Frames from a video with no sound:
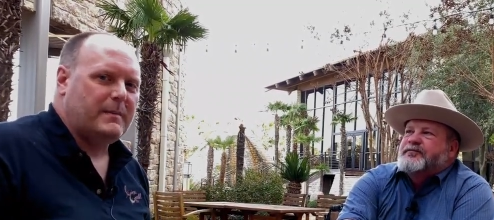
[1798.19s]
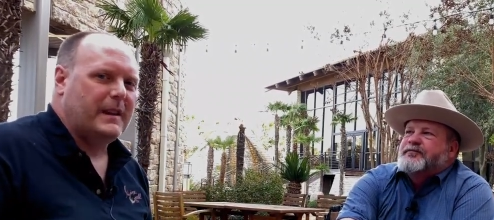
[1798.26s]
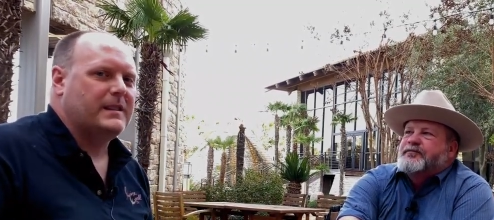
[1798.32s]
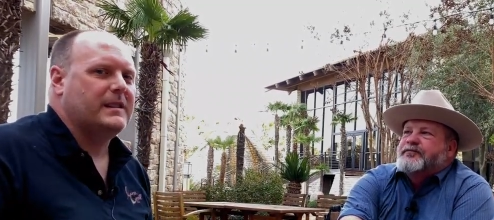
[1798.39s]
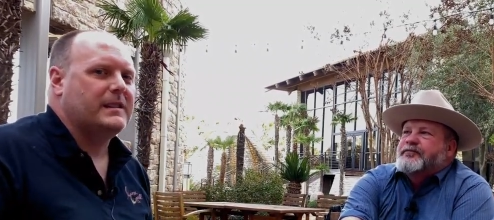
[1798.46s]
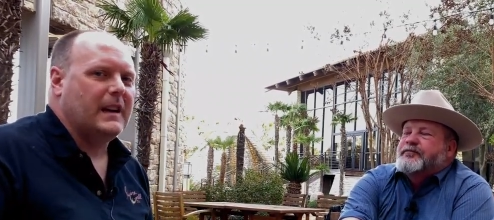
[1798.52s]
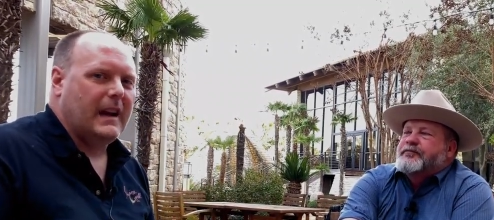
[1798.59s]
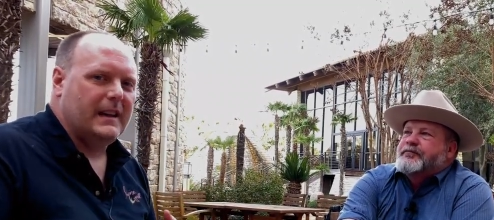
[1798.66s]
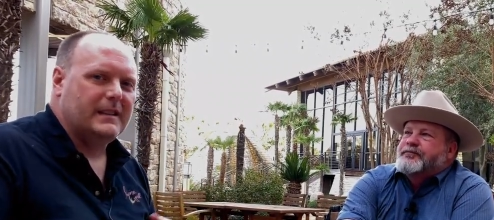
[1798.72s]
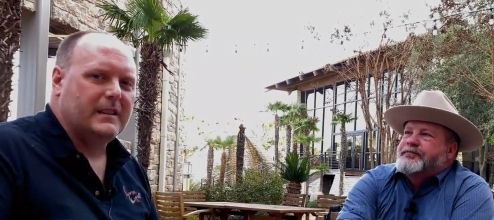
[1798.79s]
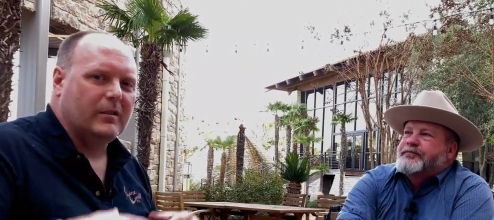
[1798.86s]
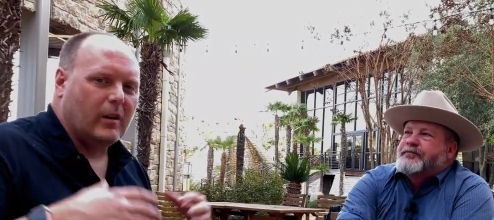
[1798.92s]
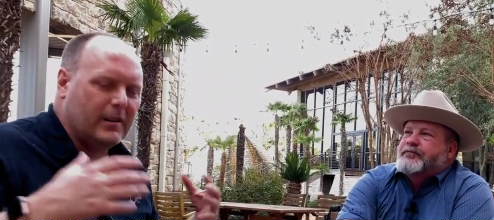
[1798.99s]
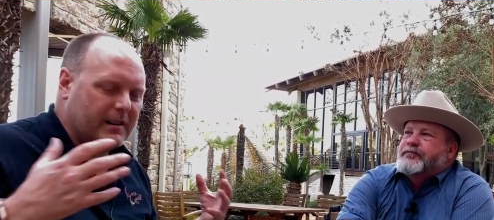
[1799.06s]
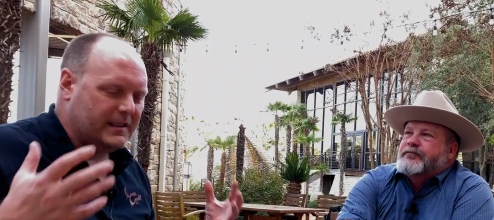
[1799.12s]
Speaker 1: pesticides,
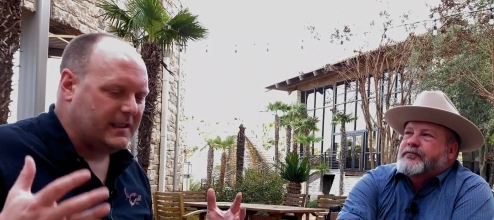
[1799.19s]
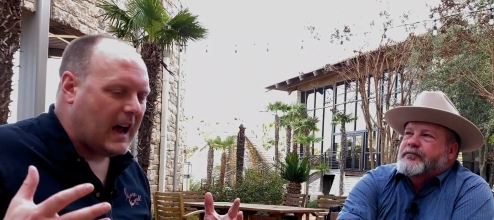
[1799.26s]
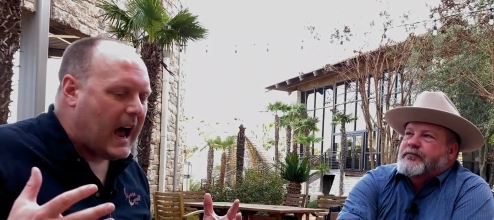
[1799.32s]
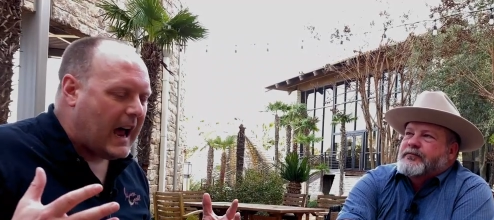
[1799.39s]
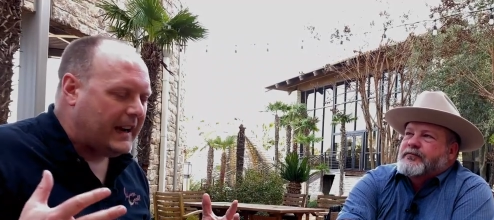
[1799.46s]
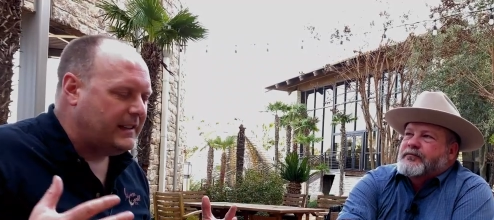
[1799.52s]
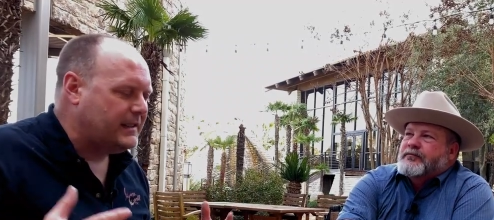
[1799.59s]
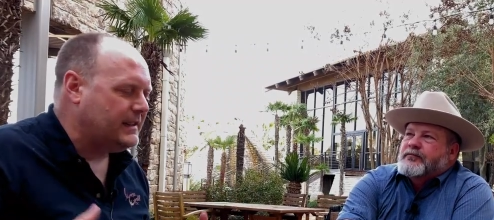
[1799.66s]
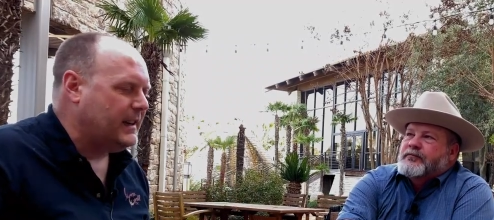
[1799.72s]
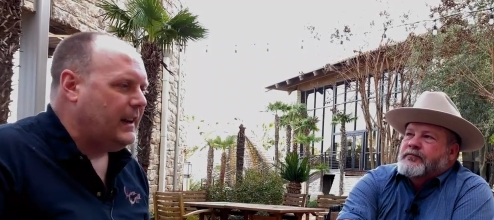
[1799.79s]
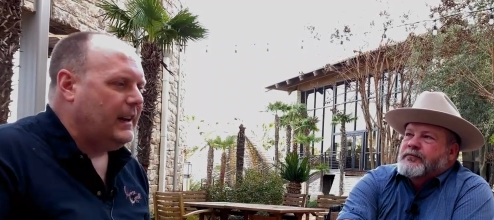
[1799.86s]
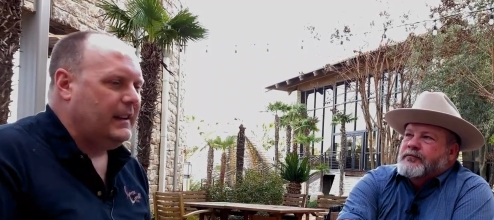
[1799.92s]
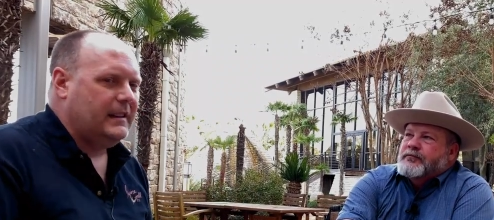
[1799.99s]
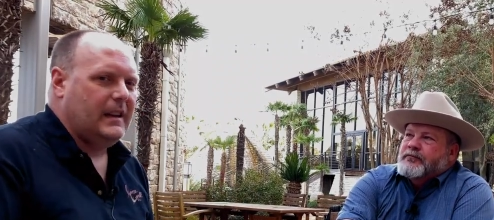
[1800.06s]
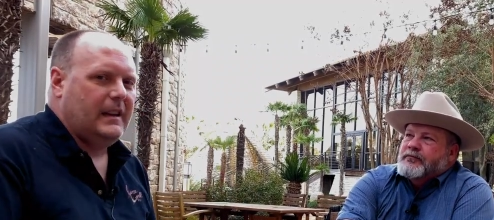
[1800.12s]
and all the
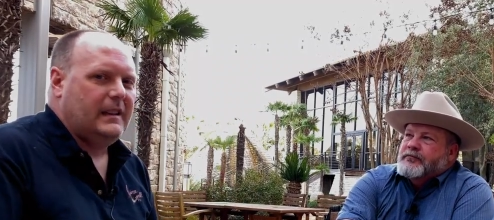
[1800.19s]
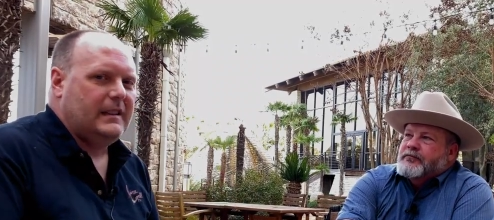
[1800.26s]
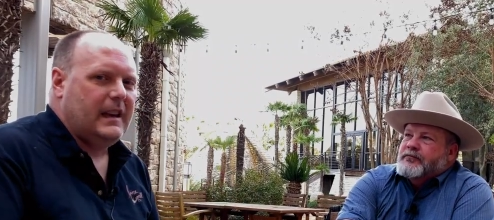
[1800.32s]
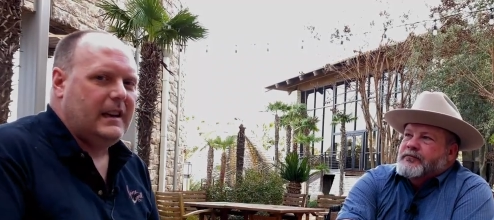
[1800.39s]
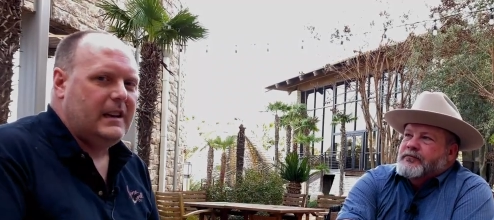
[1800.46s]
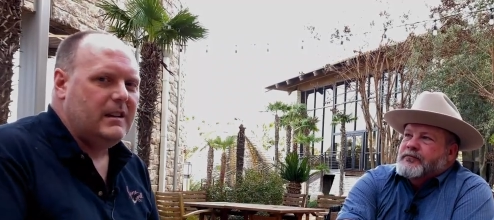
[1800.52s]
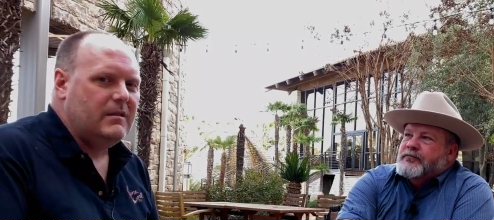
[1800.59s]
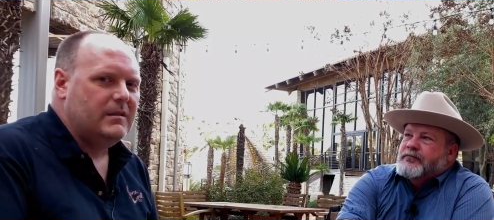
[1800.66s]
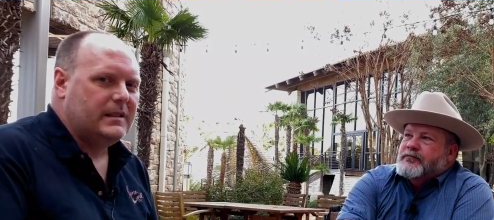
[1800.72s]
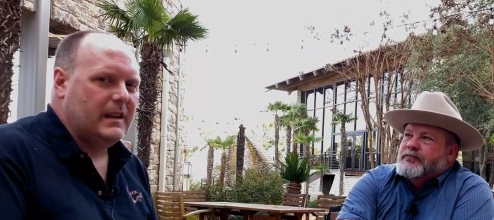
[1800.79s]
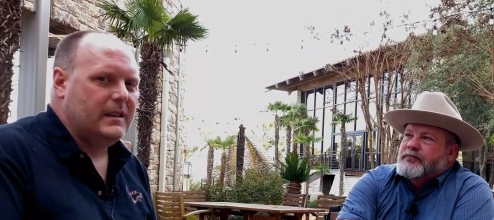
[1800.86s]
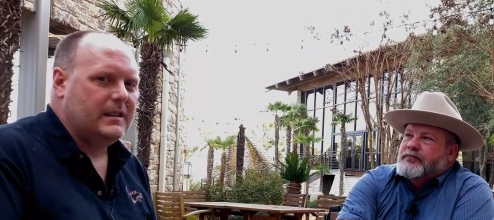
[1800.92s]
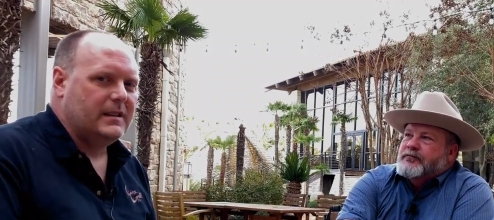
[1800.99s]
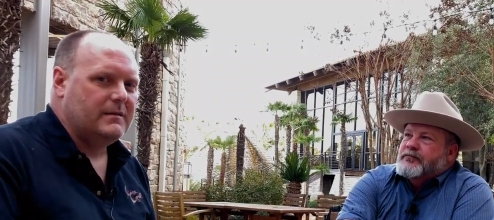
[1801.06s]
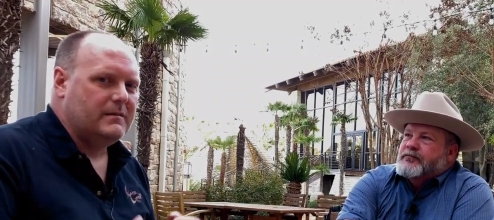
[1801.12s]
sides they, they use
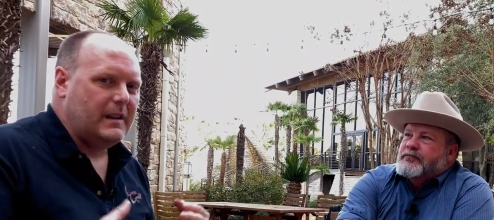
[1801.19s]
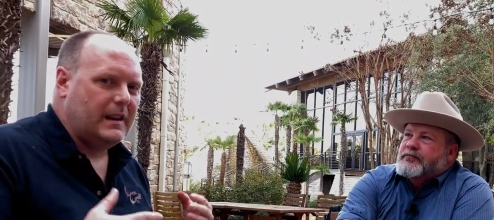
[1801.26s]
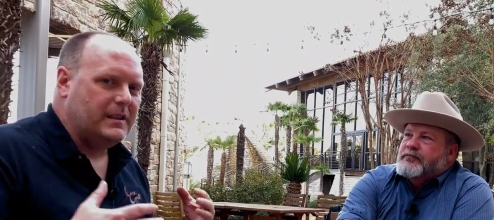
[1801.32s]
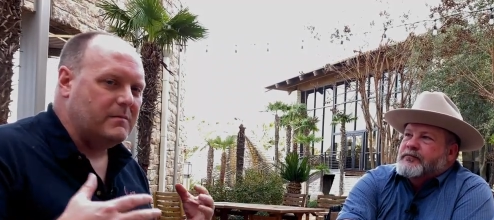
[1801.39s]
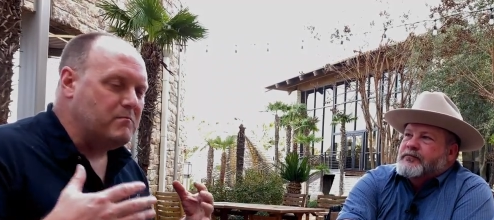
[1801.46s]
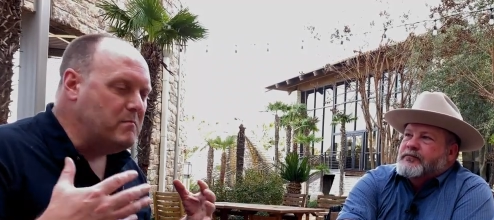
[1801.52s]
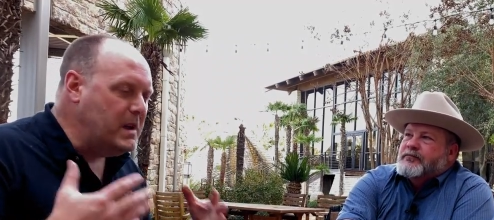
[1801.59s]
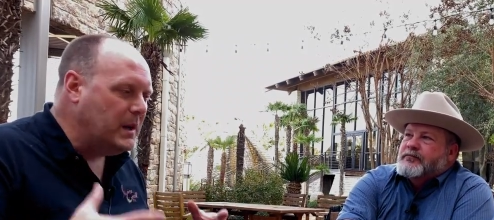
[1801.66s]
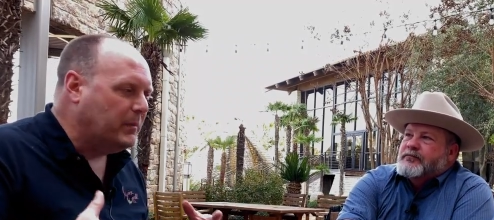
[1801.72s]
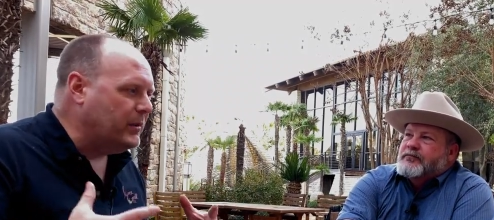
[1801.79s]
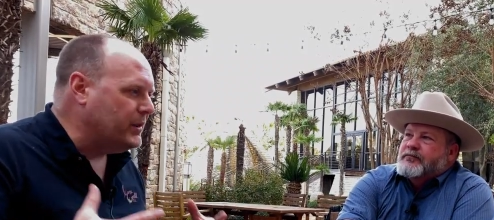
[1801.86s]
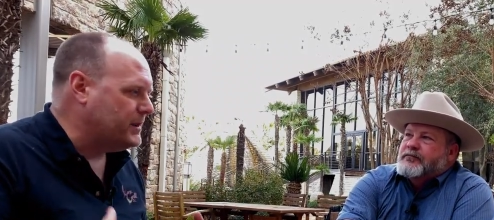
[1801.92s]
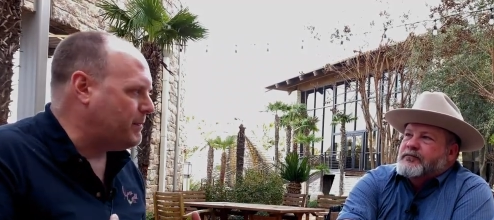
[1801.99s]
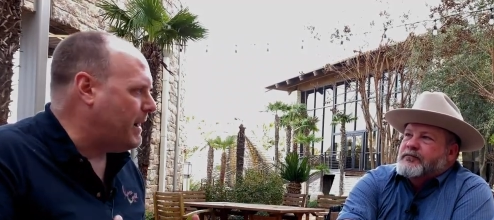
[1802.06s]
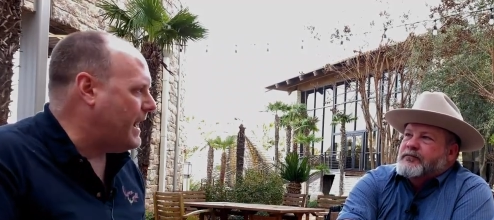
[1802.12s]
is as
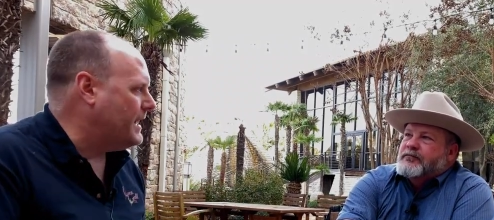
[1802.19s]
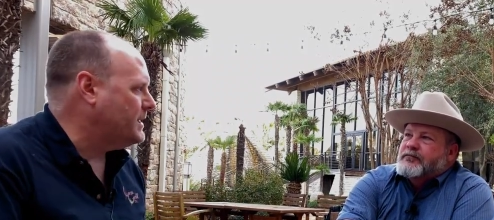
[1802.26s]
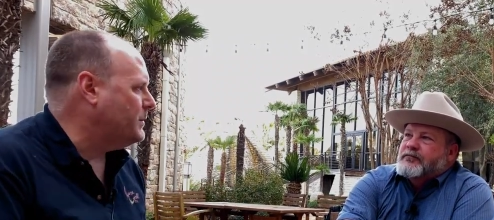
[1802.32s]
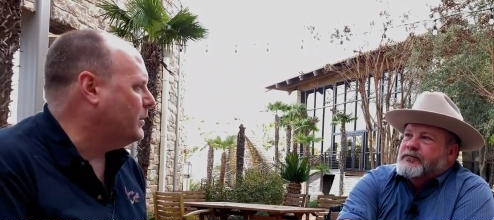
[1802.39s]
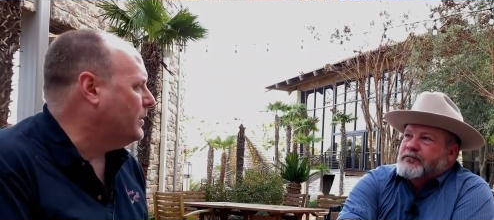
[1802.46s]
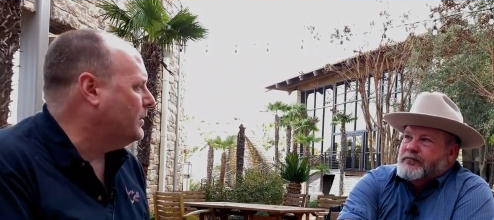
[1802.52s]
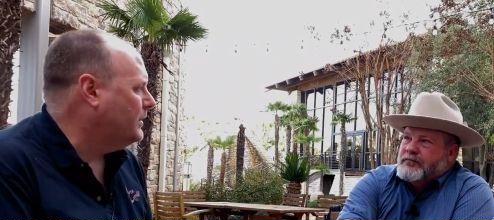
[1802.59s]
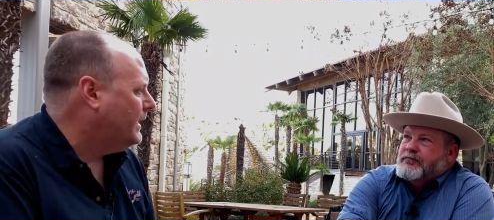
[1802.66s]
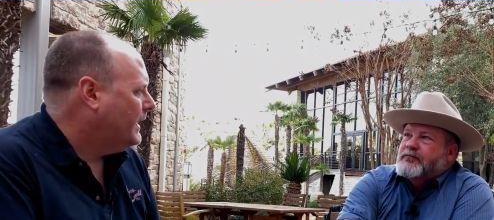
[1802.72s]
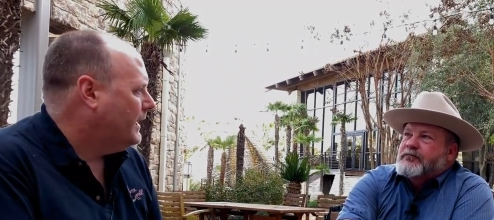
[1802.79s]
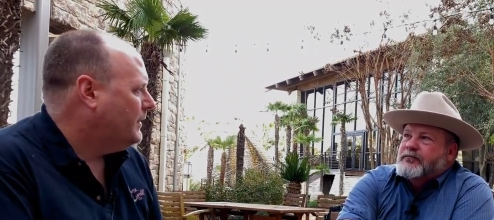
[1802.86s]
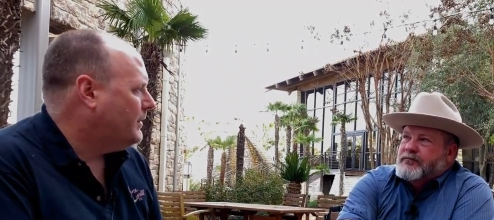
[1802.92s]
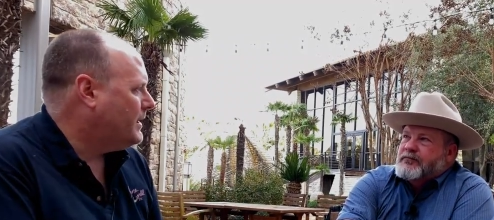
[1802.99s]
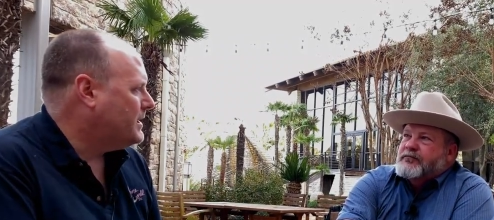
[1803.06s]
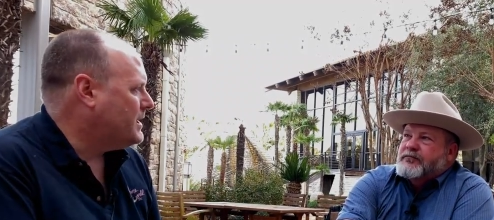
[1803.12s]
minimal as possible.
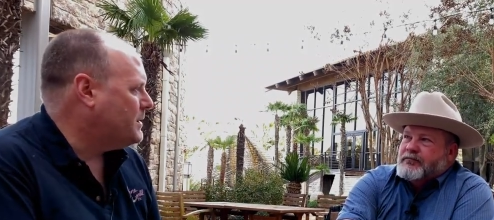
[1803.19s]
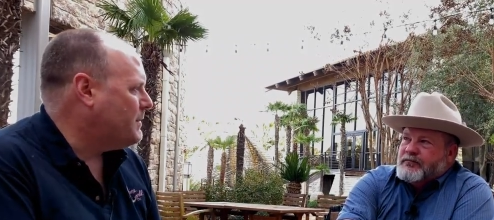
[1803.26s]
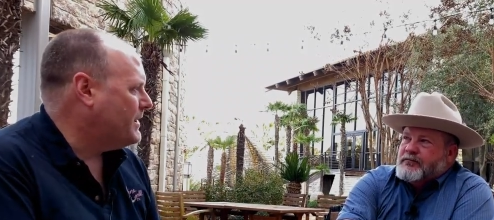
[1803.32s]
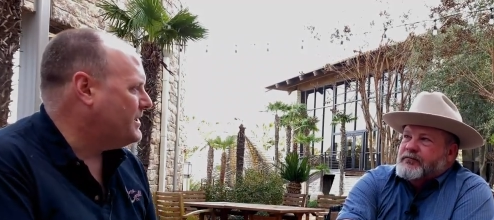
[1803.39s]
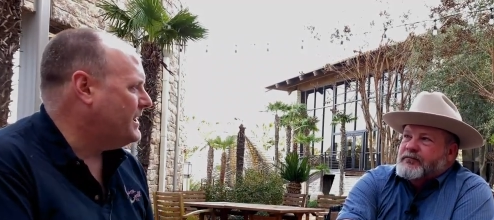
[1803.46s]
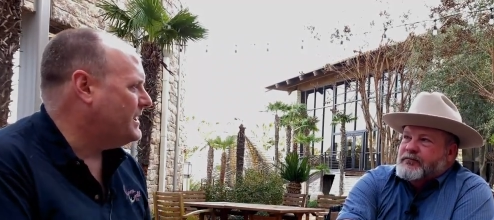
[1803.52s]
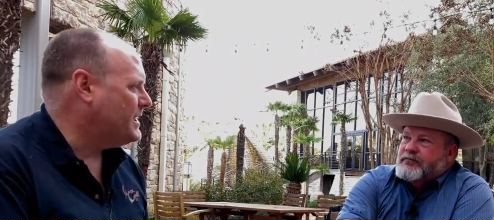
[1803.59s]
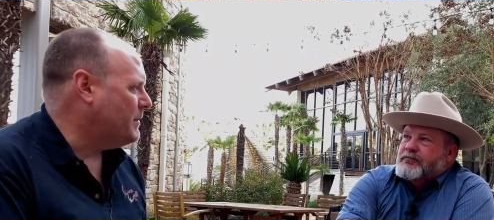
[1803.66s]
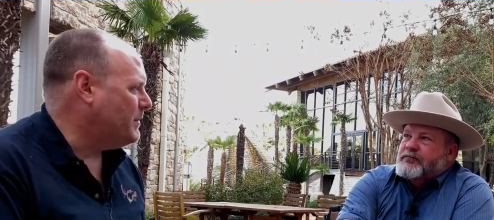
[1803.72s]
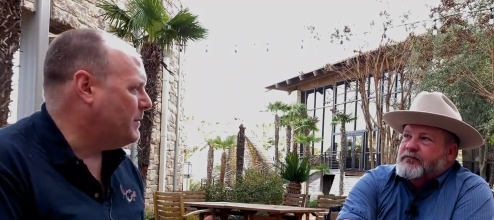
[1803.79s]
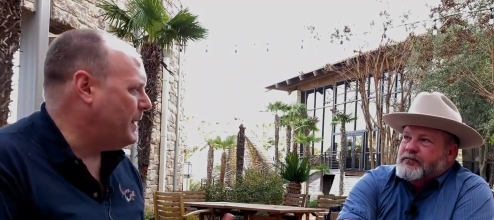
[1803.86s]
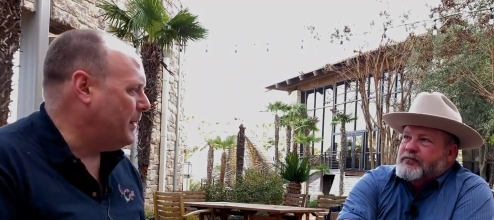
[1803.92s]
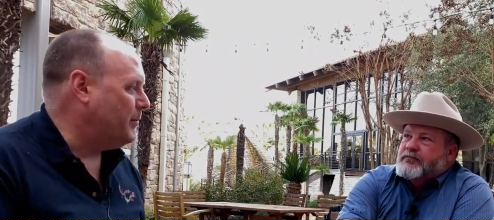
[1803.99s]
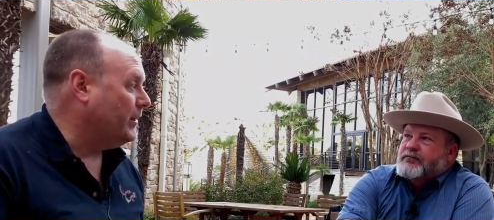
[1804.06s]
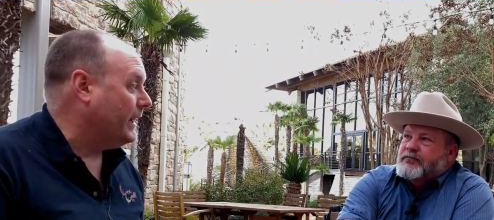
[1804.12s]
Because especially some of the
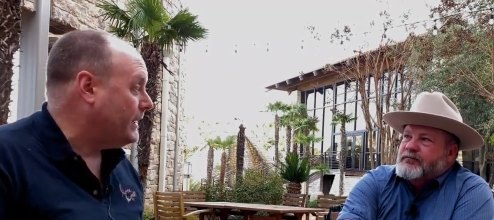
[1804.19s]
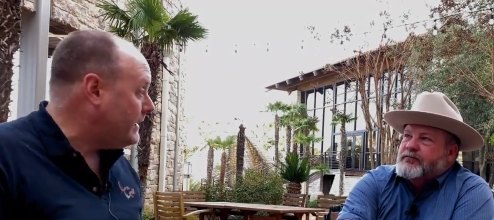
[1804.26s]
people like